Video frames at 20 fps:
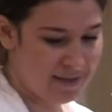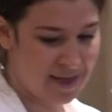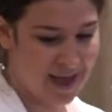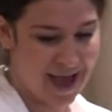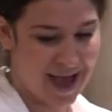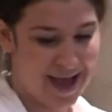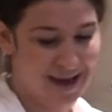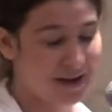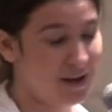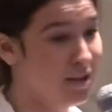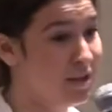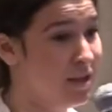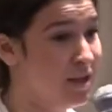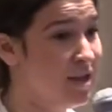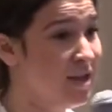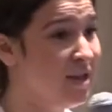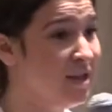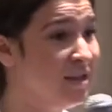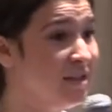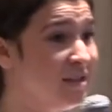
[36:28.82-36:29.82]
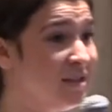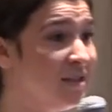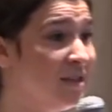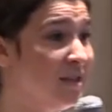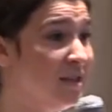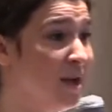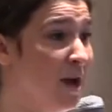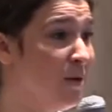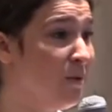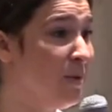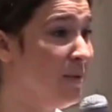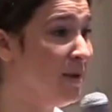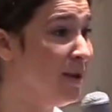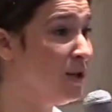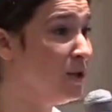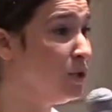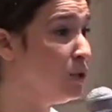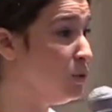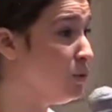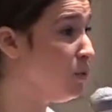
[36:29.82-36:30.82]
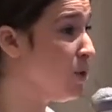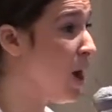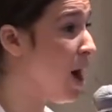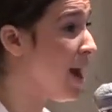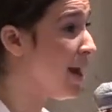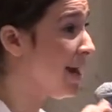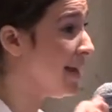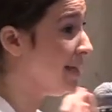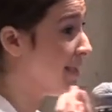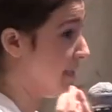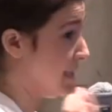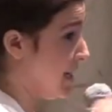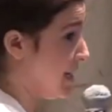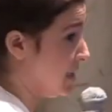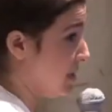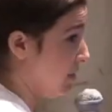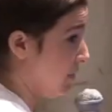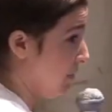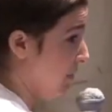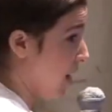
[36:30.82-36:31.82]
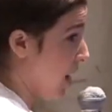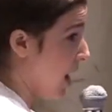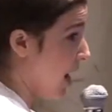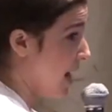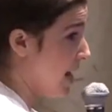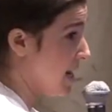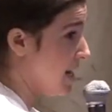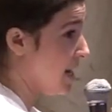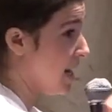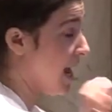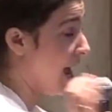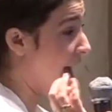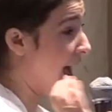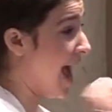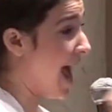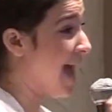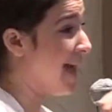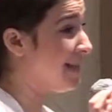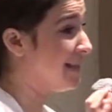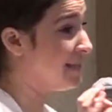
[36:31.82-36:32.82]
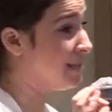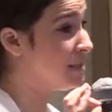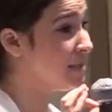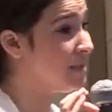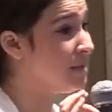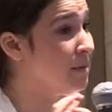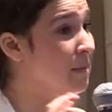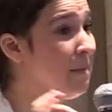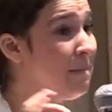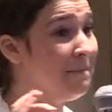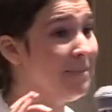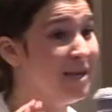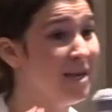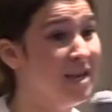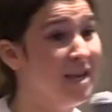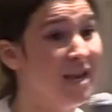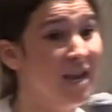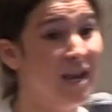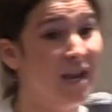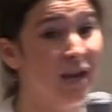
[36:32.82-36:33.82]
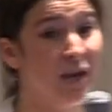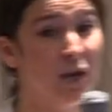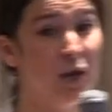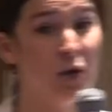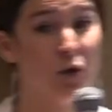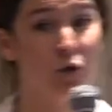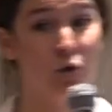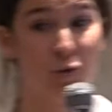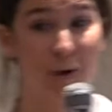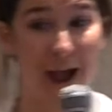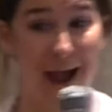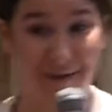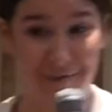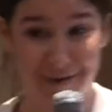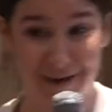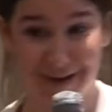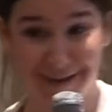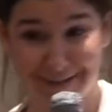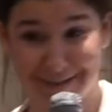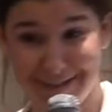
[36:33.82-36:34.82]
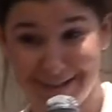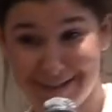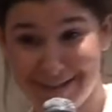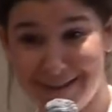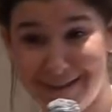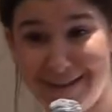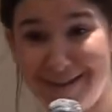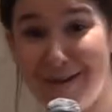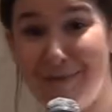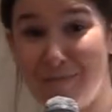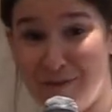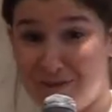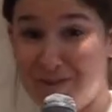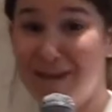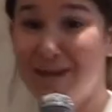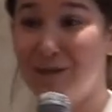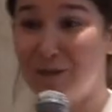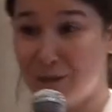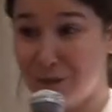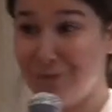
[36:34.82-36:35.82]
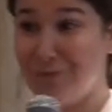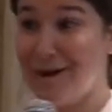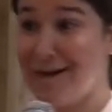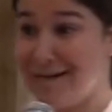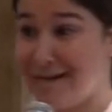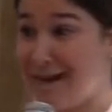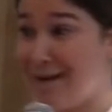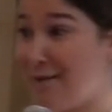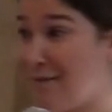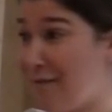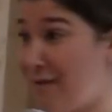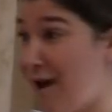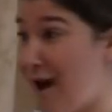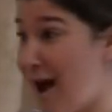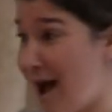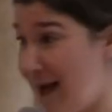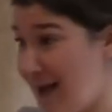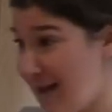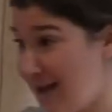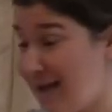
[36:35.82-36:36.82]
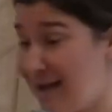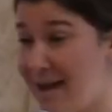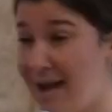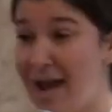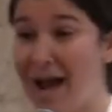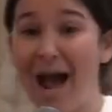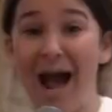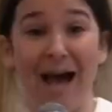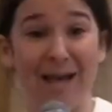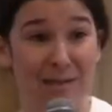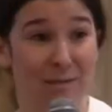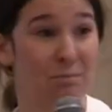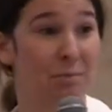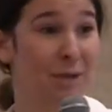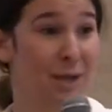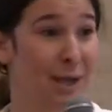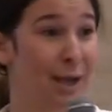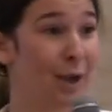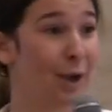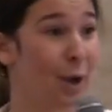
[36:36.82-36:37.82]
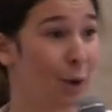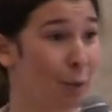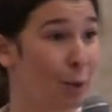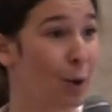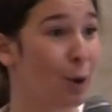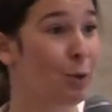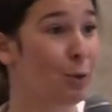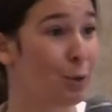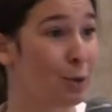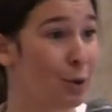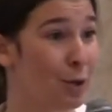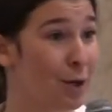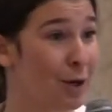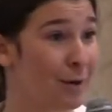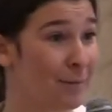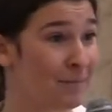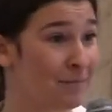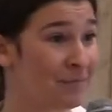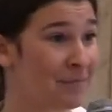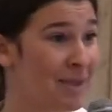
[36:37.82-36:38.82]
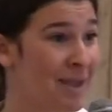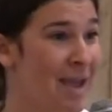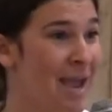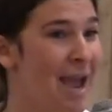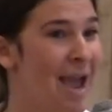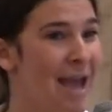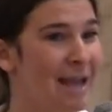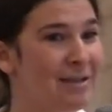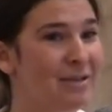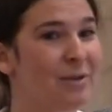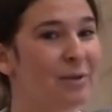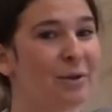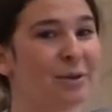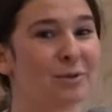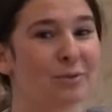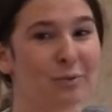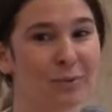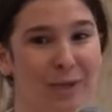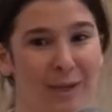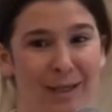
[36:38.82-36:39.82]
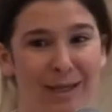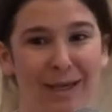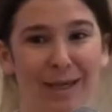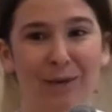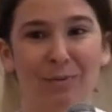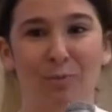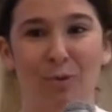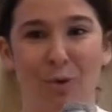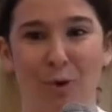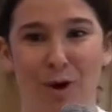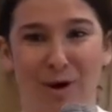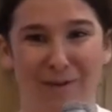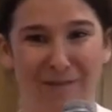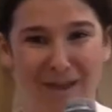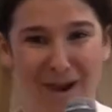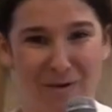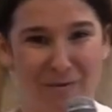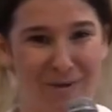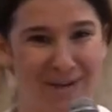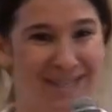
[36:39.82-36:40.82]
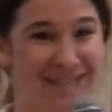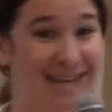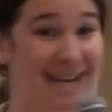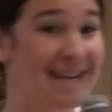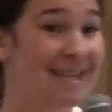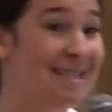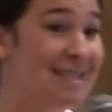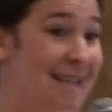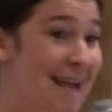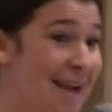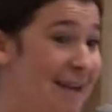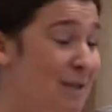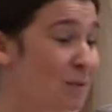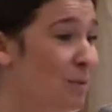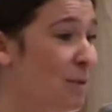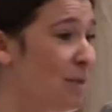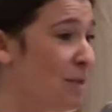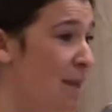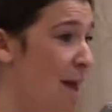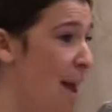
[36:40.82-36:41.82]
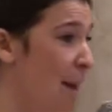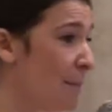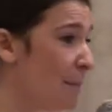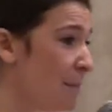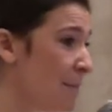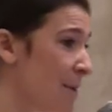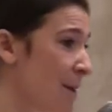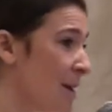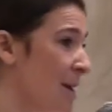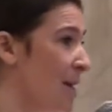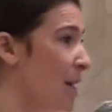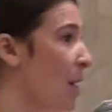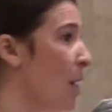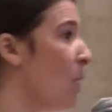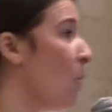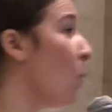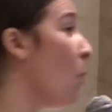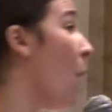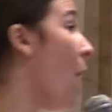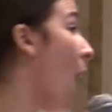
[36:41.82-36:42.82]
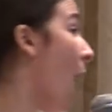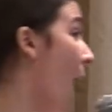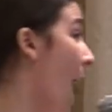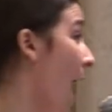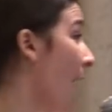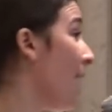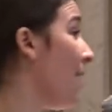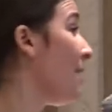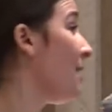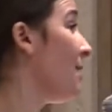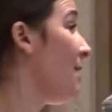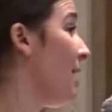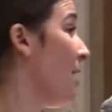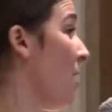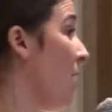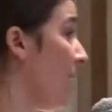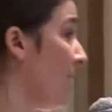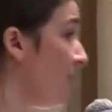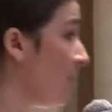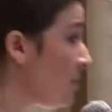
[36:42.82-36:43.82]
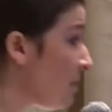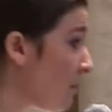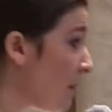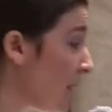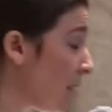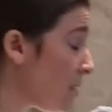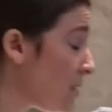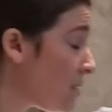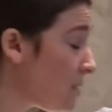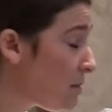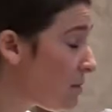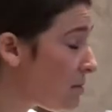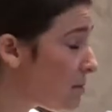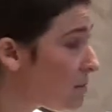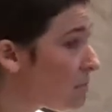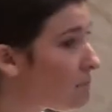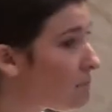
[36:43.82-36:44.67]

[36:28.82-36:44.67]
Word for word: that these young women do not identify as being trafficked, but they do identify as being a recruiter. And so it's really important that we dissect with them why they got into it,